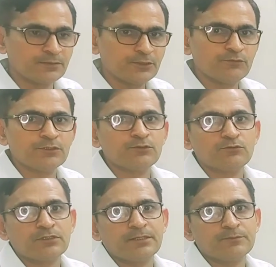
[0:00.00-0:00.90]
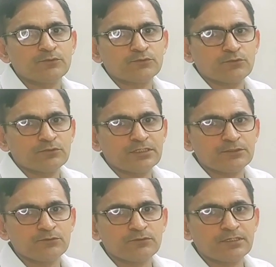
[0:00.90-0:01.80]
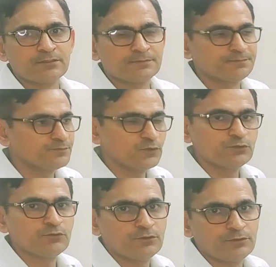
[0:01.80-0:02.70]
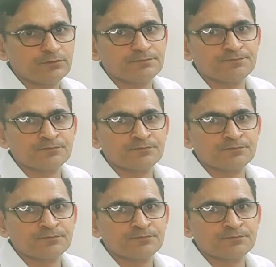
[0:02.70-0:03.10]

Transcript: giving you time to, so that you can enjoy it.